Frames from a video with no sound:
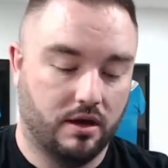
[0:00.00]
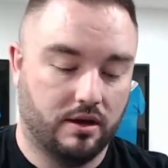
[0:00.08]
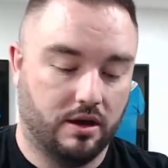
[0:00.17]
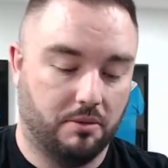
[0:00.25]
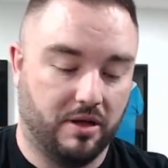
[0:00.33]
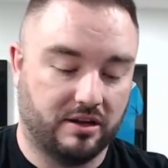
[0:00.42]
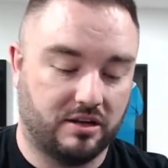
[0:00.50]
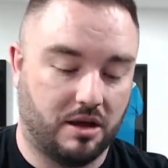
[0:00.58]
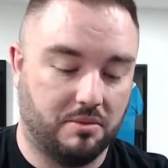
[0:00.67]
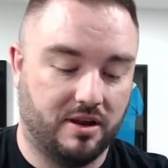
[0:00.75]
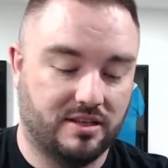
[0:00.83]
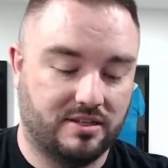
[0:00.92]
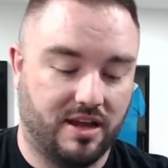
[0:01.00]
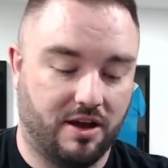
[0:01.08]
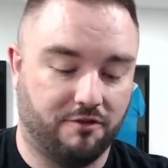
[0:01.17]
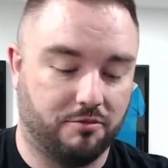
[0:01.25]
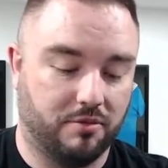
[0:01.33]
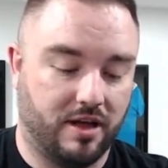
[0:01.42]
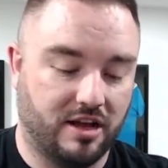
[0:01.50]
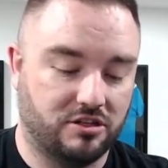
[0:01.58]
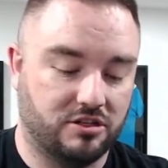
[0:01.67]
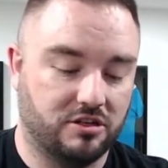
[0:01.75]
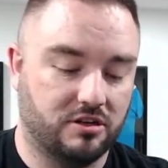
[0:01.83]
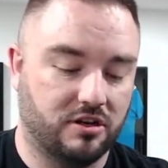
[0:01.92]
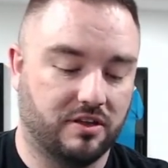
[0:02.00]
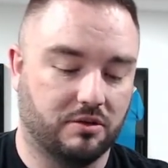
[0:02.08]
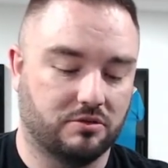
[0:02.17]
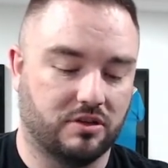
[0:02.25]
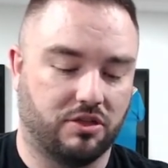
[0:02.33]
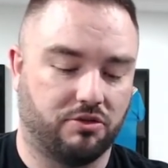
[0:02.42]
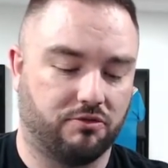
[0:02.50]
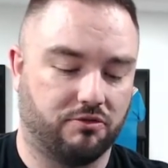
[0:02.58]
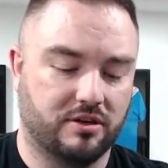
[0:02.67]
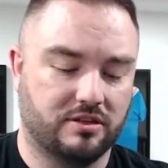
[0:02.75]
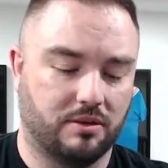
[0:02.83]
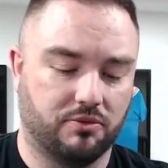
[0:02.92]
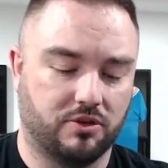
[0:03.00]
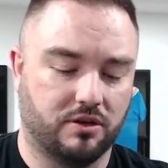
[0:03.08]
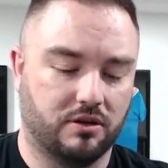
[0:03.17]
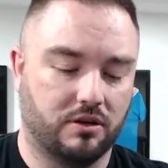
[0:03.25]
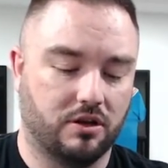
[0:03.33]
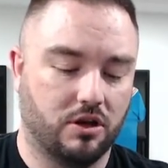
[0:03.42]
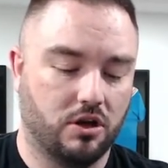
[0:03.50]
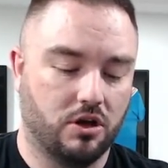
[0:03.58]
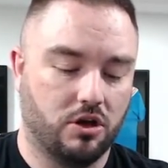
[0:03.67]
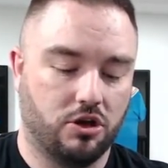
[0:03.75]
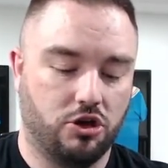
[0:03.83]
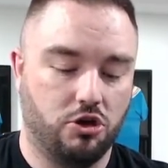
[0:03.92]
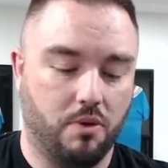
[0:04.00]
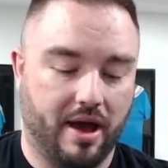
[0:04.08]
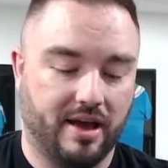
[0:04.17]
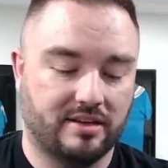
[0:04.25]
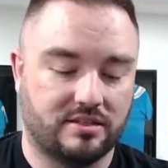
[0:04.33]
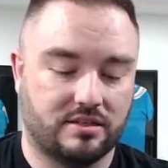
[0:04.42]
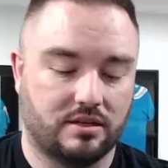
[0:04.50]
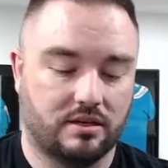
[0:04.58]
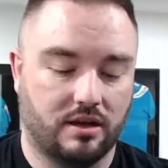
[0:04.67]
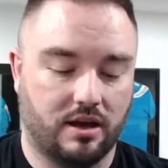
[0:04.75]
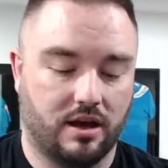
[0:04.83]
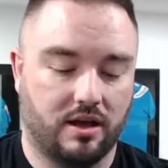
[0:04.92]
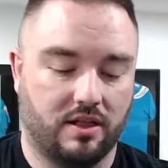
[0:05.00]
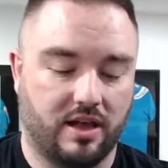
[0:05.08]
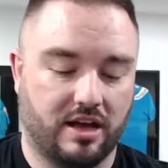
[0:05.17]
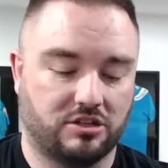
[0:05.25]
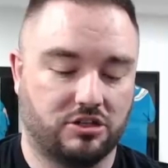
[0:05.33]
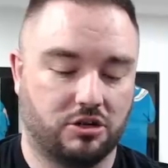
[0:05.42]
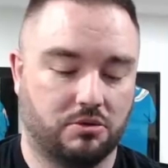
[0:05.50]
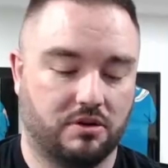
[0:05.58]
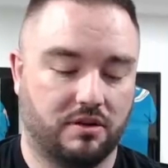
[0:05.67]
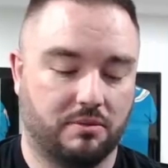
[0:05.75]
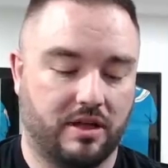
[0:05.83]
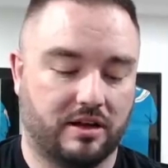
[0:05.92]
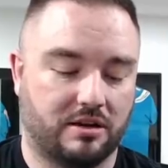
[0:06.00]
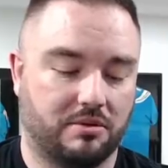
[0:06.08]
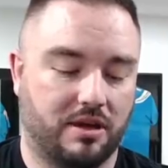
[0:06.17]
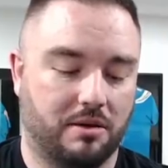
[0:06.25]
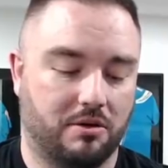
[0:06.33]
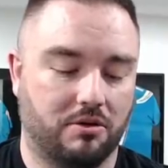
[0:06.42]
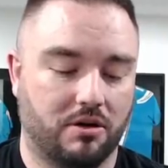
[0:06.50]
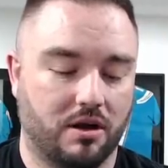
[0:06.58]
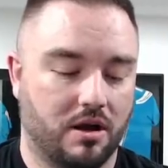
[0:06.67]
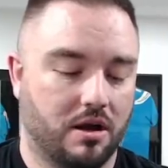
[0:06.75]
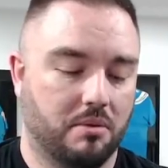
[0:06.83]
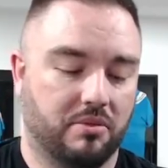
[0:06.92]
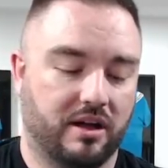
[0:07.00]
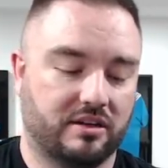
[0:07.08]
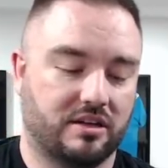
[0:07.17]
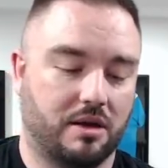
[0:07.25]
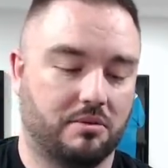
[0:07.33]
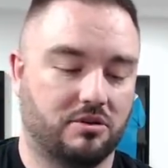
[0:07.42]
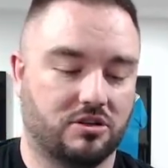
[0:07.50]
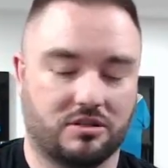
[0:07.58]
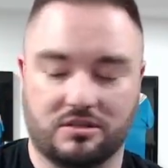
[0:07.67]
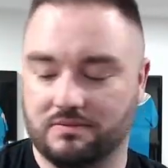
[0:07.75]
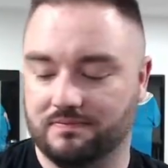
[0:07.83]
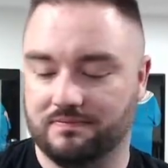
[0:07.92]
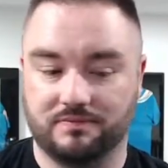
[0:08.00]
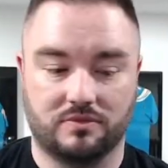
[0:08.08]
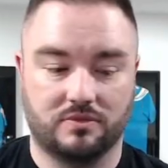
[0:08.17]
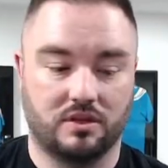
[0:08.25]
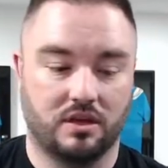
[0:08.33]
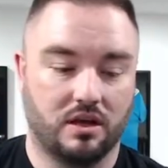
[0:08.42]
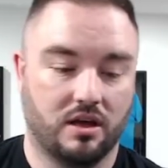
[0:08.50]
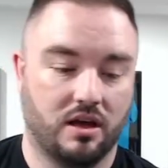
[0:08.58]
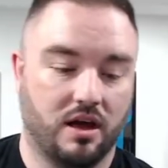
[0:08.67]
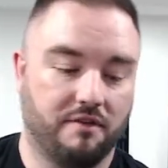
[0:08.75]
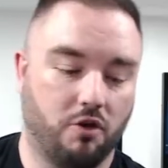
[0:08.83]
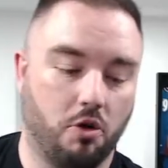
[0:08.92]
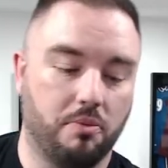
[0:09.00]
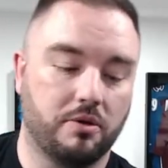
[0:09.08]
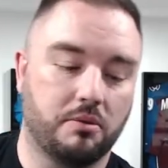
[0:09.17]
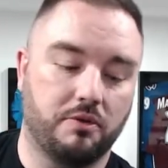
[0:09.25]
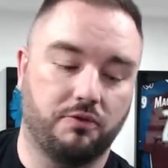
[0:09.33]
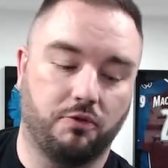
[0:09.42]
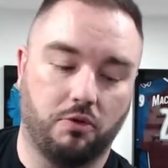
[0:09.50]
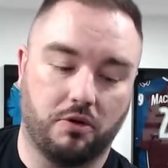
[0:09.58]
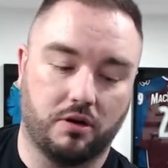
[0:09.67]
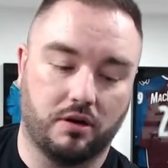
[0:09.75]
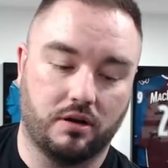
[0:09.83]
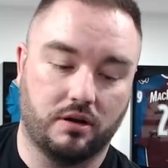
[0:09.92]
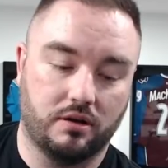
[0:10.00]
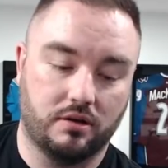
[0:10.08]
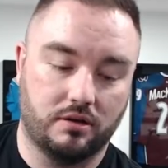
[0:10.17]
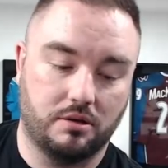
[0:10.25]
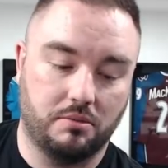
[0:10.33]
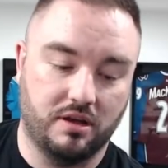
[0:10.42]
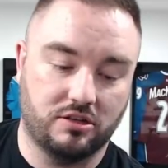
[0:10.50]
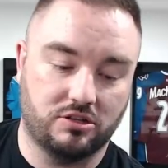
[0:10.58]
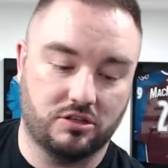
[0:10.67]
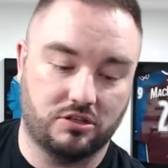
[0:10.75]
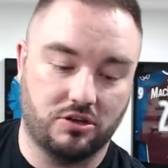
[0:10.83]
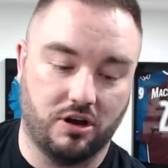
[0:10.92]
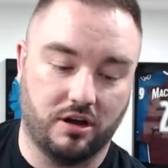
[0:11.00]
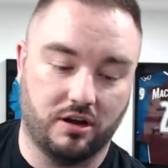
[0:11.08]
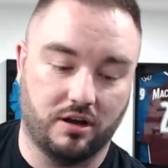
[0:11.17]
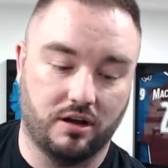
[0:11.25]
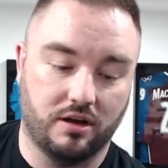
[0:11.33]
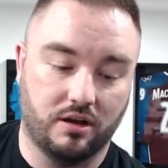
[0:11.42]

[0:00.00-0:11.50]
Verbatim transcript: Now, Black Diamond is down from last year. I think it was like three something US uh, last year when it, Black Diamond came out. Black Diamond just opened it before. To me, it's just not a.